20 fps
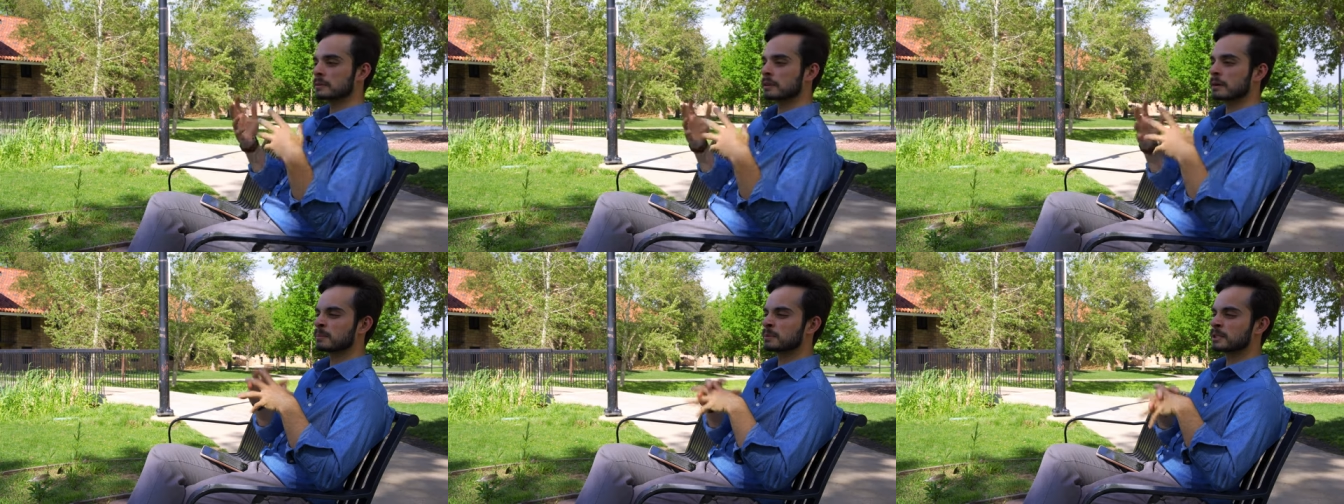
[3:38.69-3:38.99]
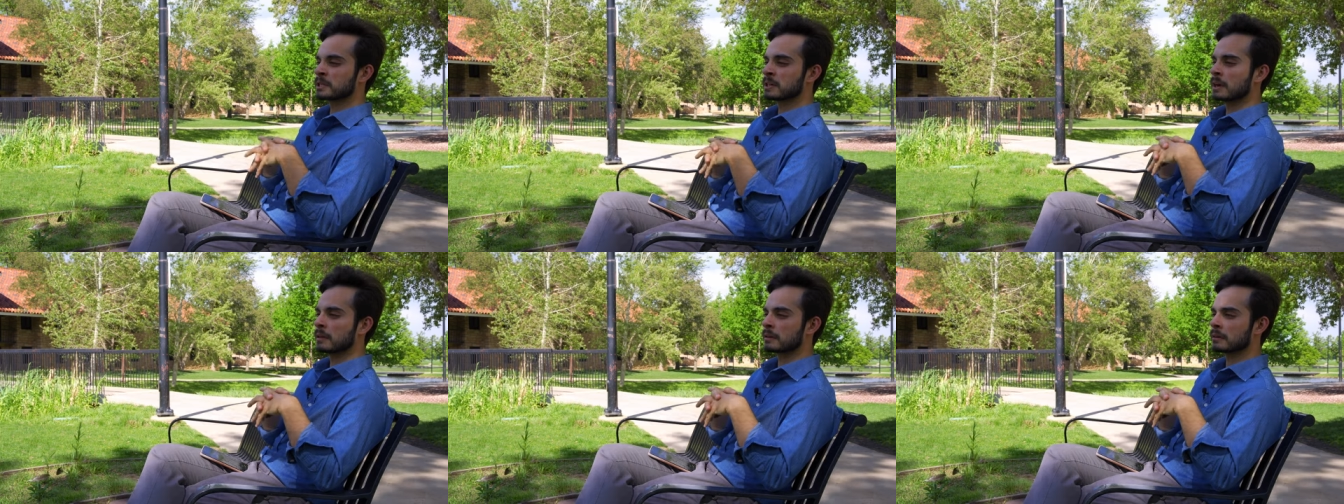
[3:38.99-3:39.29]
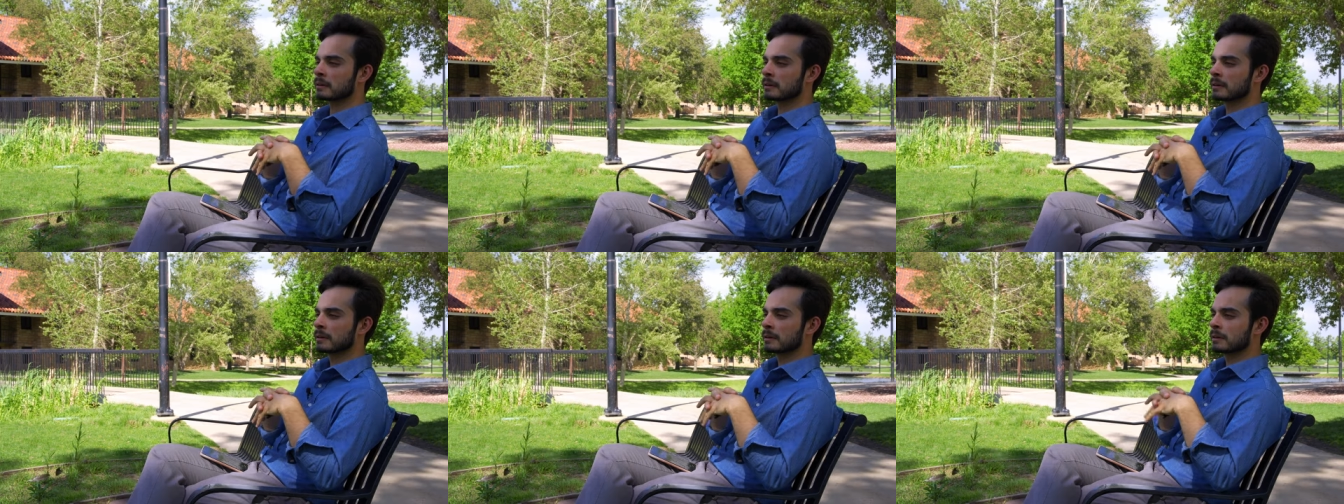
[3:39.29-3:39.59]
come
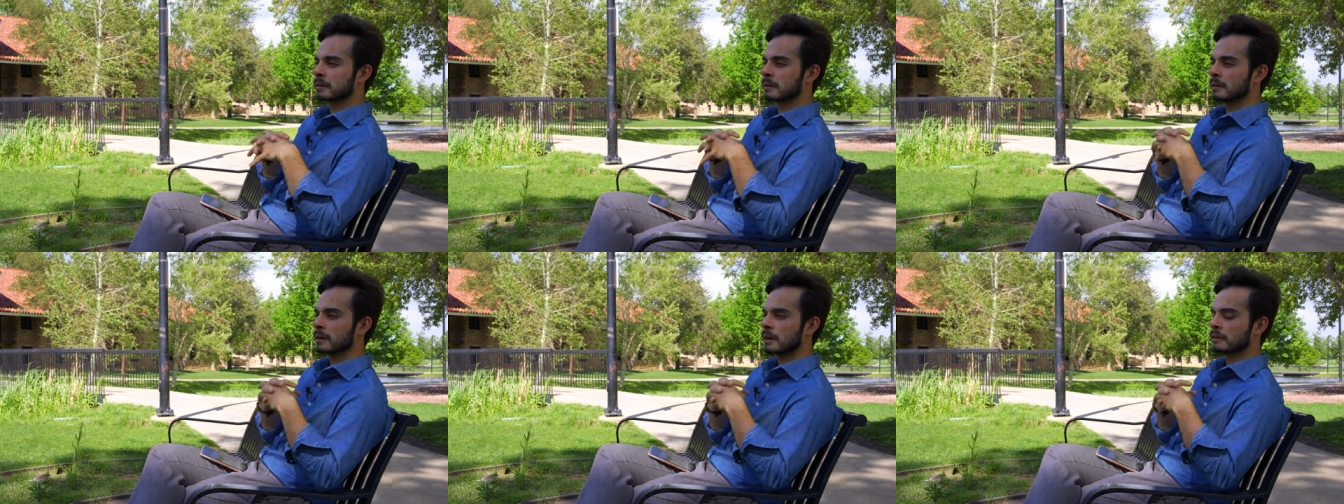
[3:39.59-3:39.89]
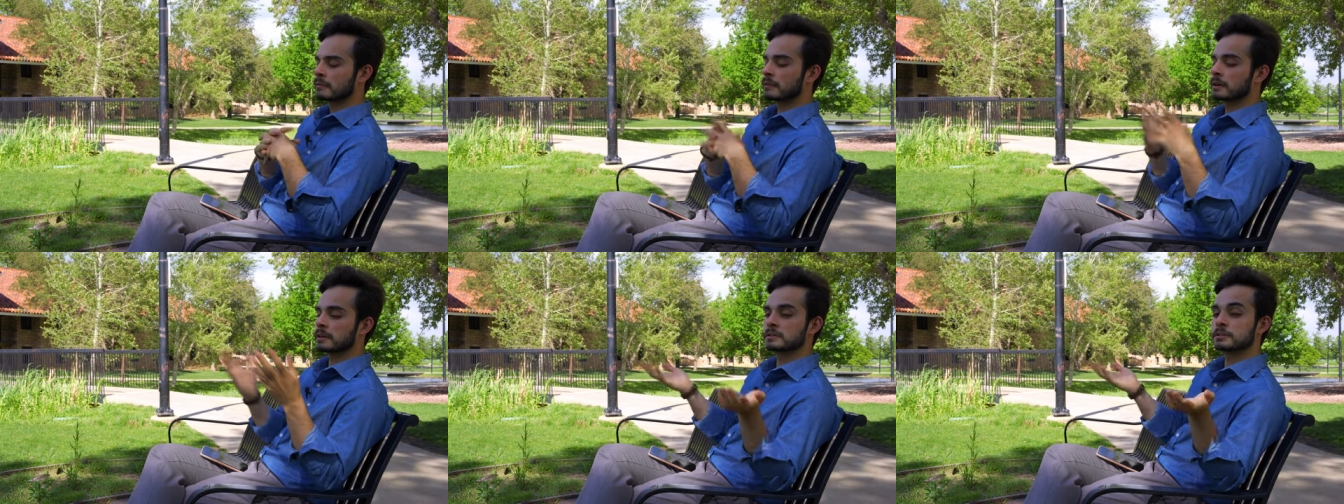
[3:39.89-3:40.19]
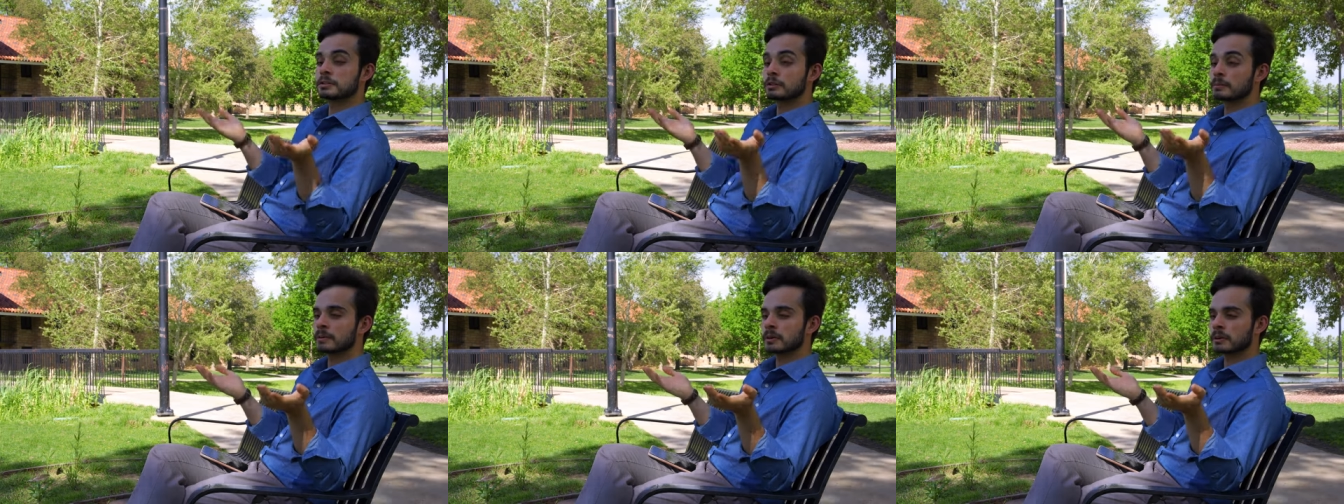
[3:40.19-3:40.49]
together I find
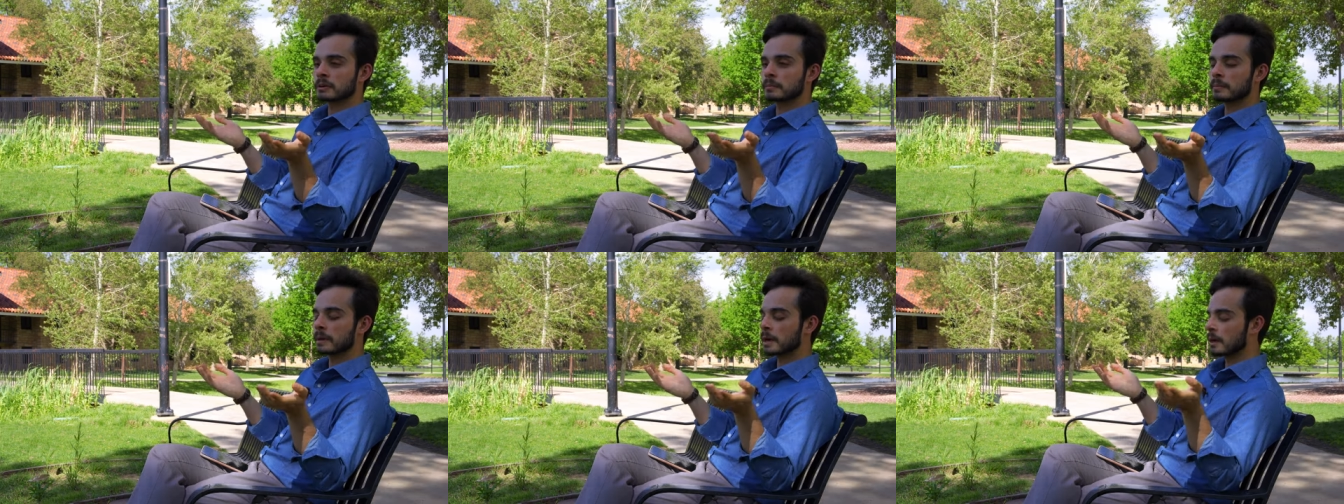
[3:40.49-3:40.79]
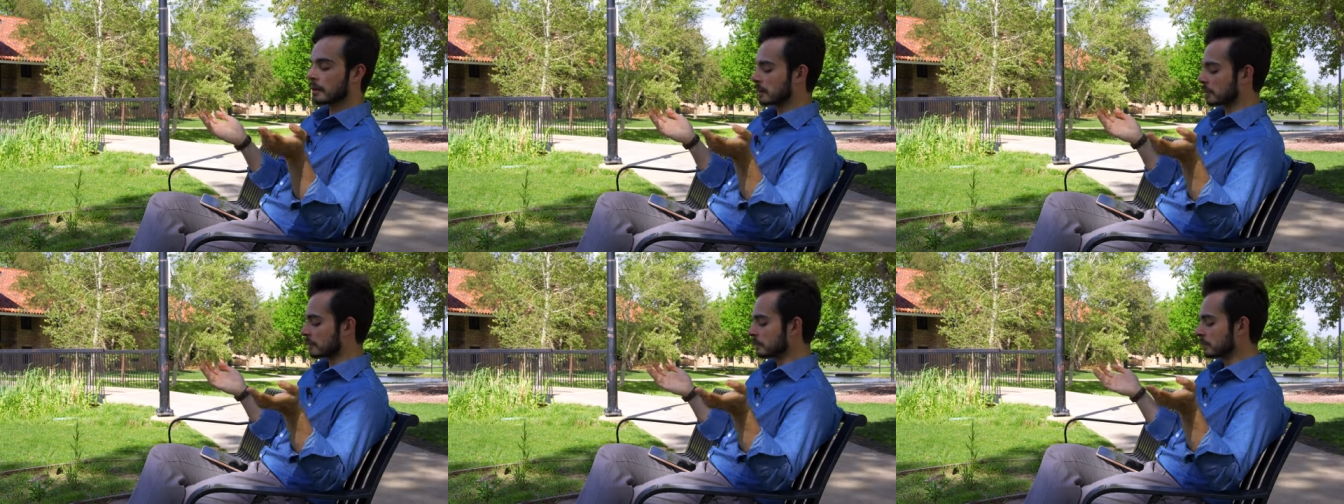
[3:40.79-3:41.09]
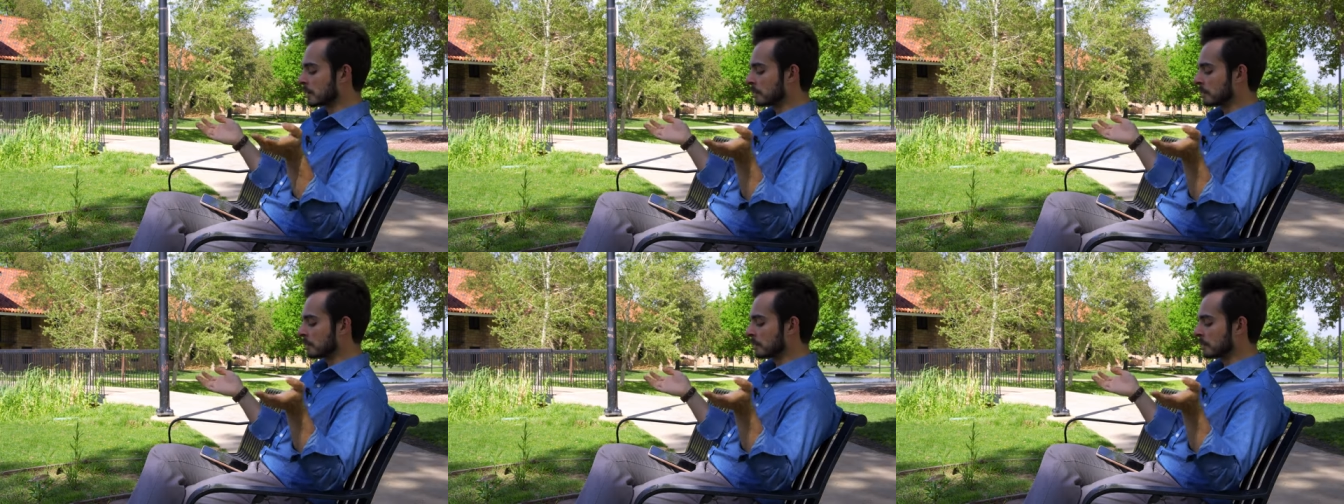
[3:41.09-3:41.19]
super compelling.